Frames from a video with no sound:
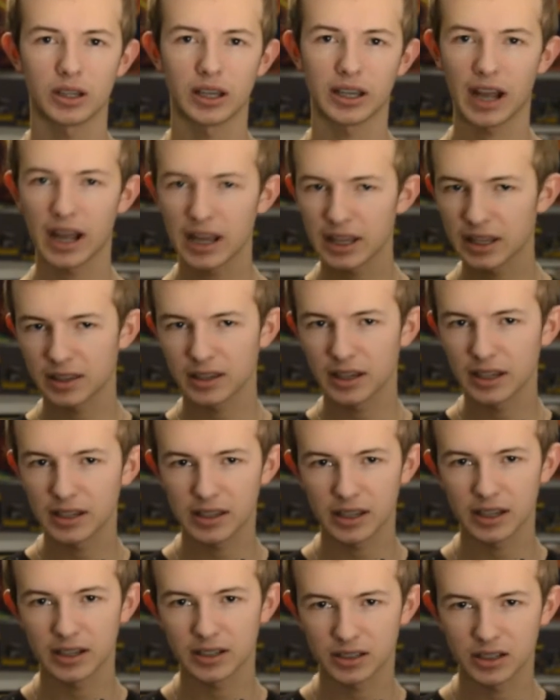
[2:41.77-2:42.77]
Like I get
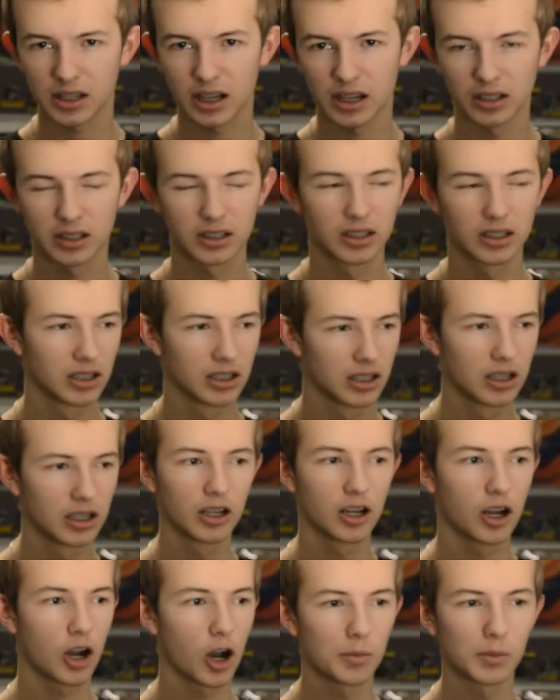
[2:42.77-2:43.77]
things done
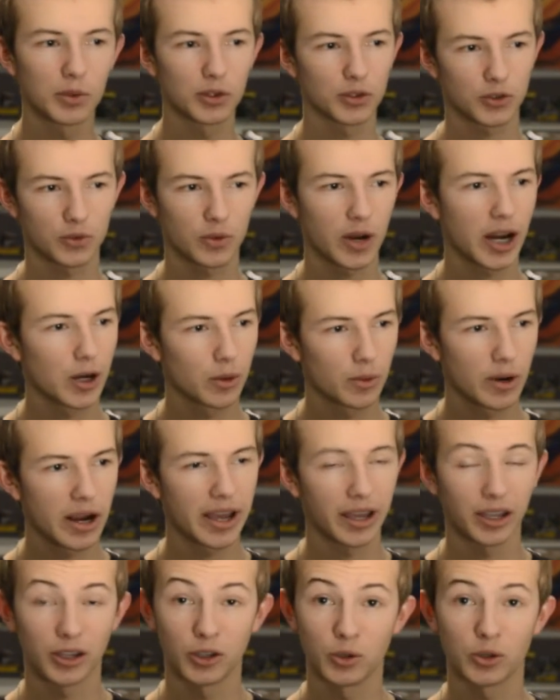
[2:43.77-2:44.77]
almost right
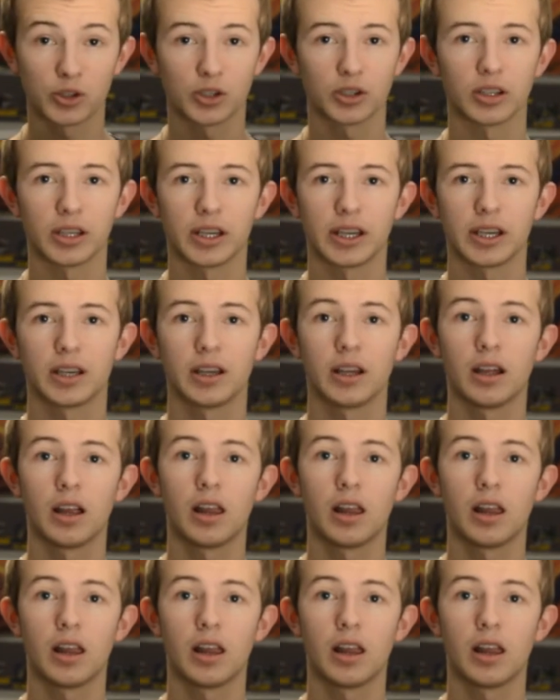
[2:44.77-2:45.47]
away usually.